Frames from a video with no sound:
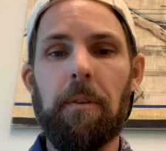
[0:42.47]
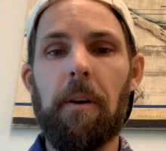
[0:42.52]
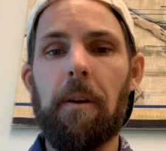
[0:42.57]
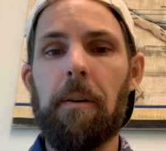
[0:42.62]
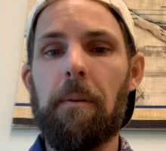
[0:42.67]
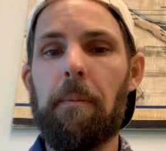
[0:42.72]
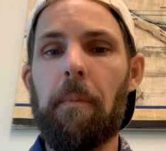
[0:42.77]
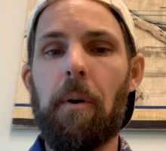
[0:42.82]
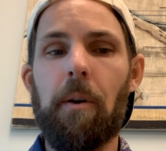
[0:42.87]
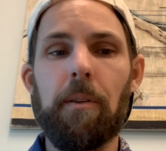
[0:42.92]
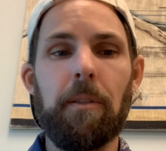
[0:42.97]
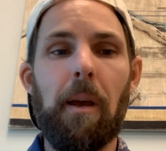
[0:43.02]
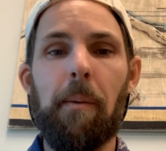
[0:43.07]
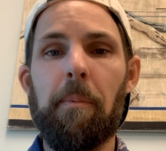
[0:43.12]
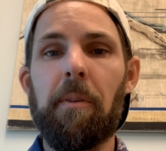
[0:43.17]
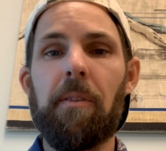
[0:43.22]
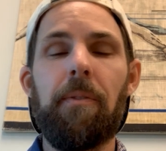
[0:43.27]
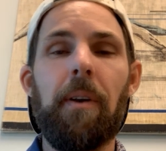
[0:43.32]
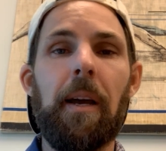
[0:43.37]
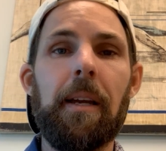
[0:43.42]
on top
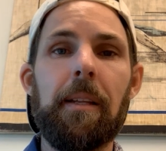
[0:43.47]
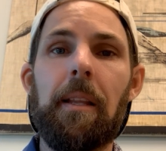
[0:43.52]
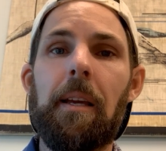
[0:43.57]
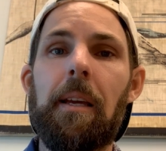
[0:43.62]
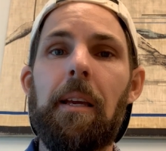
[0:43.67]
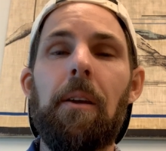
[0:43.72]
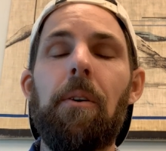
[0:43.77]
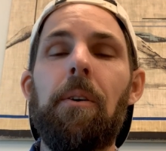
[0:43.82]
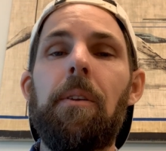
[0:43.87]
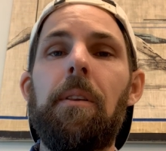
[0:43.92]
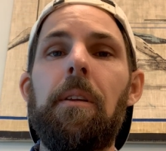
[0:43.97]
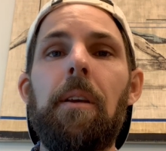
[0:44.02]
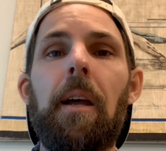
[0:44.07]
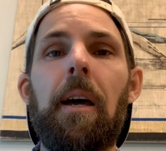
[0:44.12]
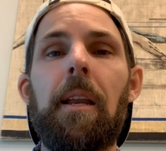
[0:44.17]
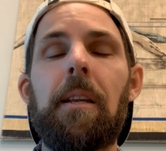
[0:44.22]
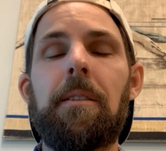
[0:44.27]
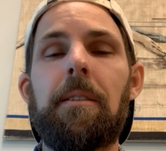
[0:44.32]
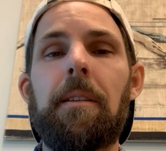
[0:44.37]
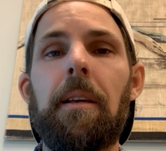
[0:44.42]
of the fact that here in the
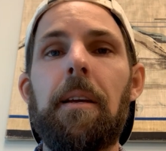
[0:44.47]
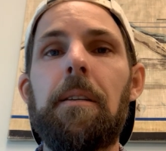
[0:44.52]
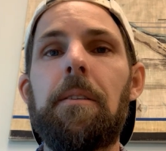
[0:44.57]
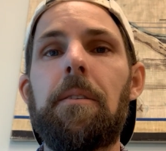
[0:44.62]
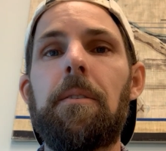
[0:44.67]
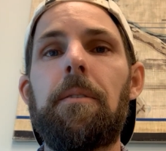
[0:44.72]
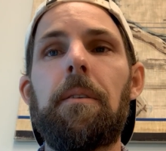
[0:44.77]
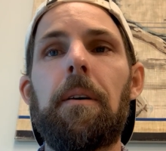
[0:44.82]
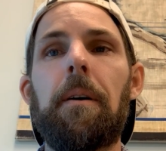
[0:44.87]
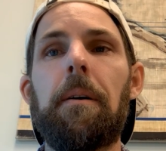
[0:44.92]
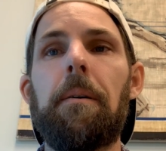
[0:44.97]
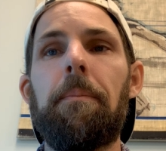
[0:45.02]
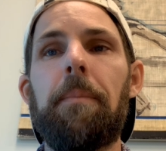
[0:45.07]
United States,